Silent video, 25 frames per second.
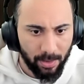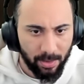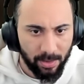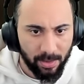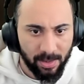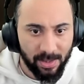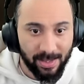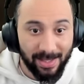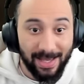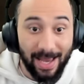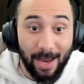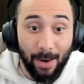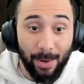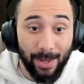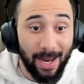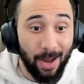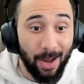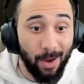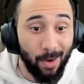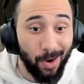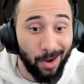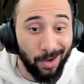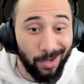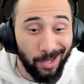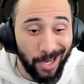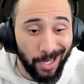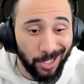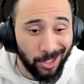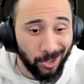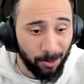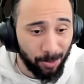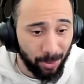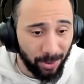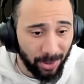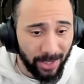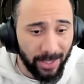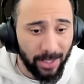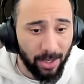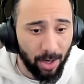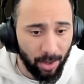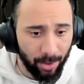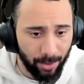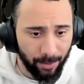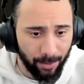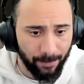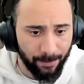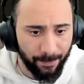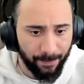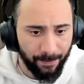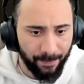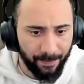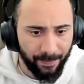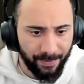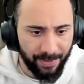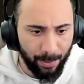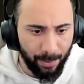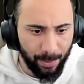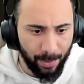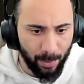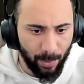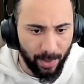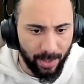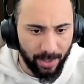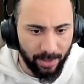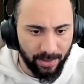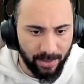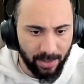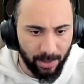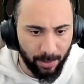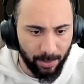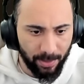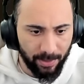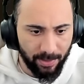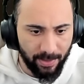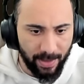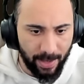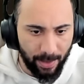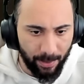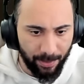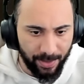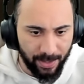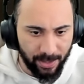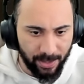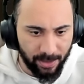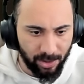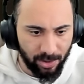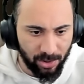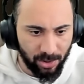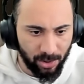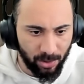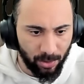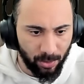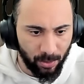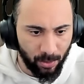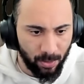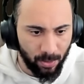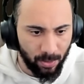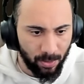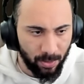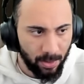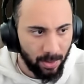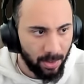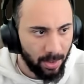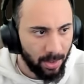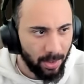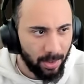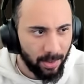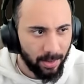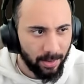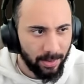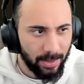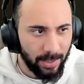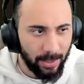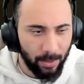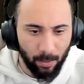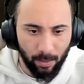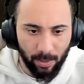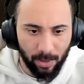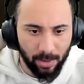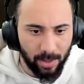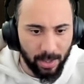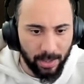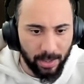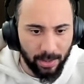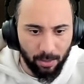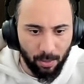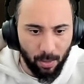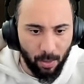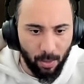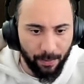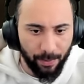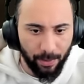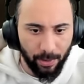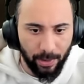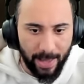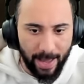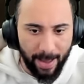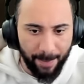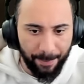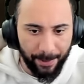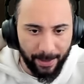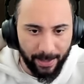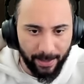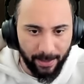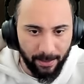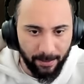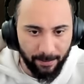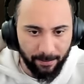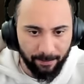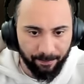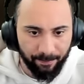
scouting out our next plague heart that we want to deal with. Now, these two, they don't look like they're overlapping.